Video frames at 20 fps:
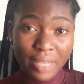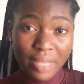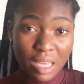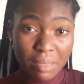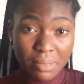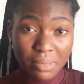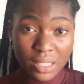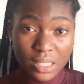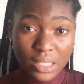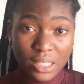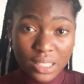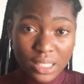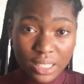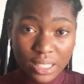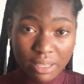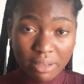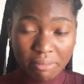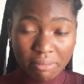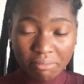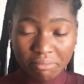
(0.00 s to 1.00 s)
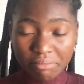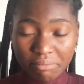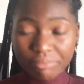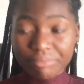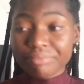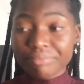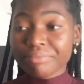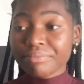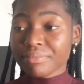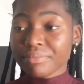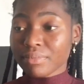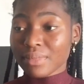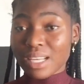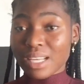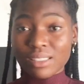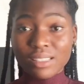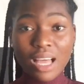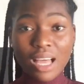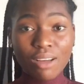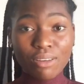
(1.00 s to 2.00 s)
I'm still there.
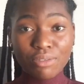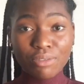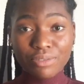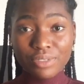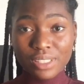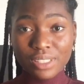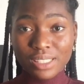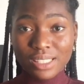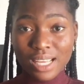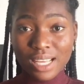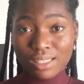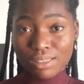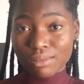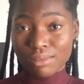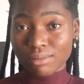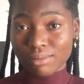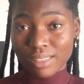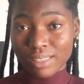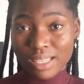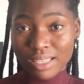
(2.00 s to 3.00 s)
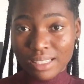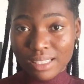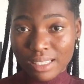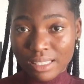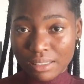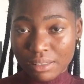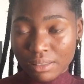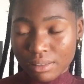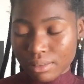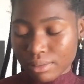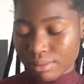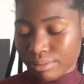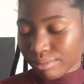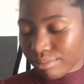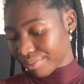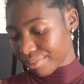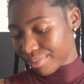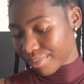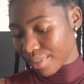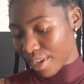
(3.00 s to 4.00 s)
That's how I go finish that school now, guys.
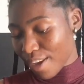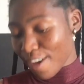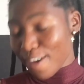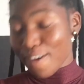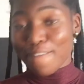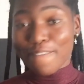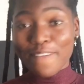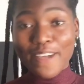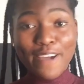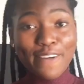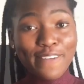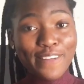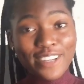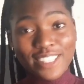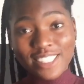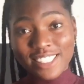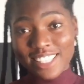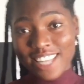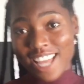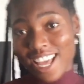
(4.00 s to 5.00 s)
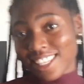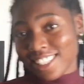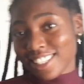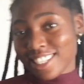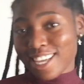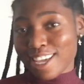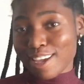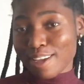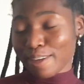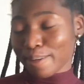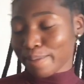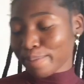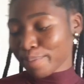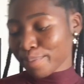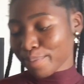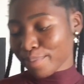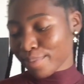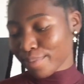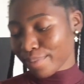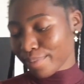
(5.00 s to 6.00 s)
When was the last time
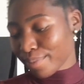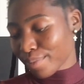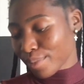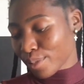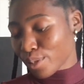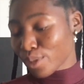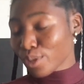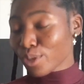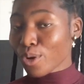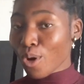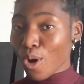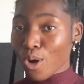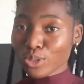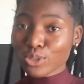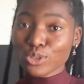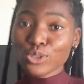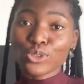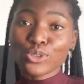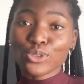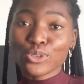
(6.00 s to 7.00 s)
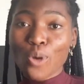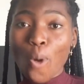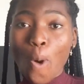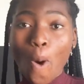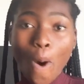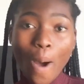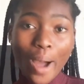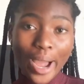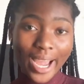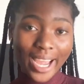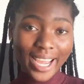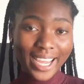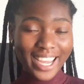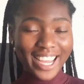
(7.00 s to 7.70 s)
you got drunk?